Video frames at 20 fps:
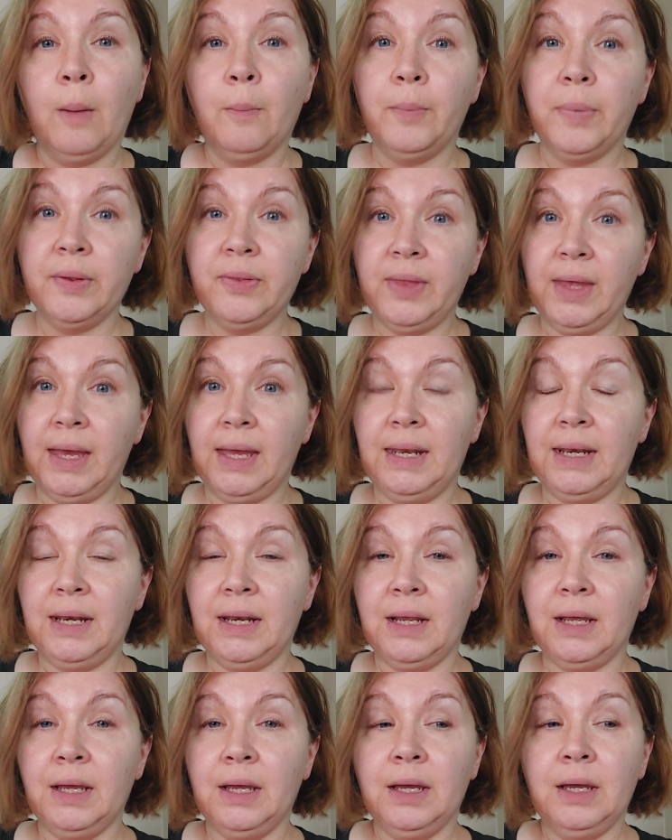But
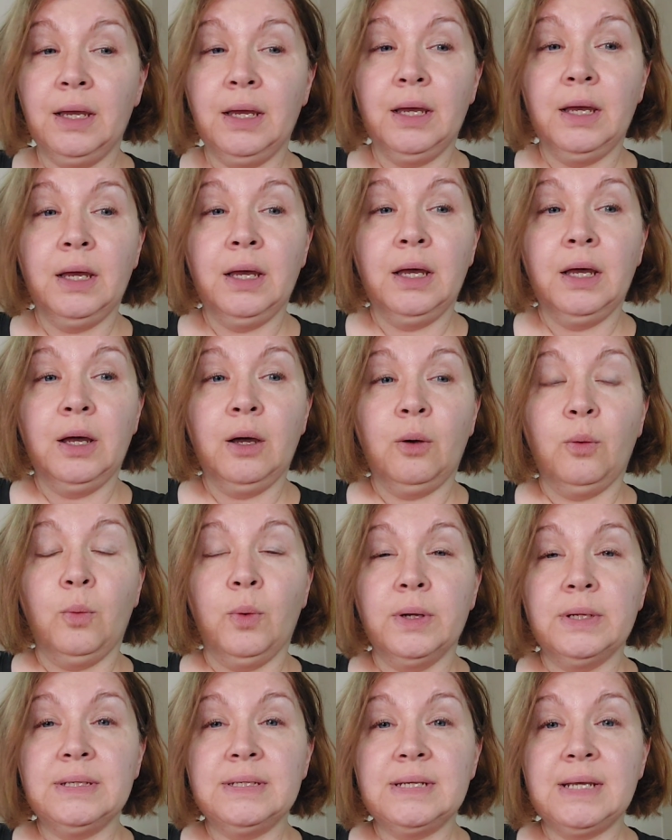then
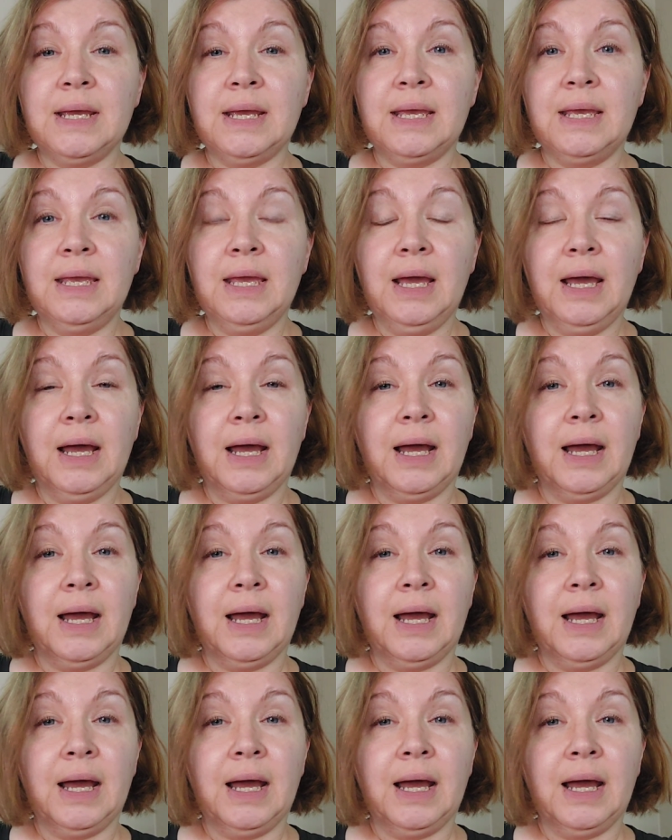one day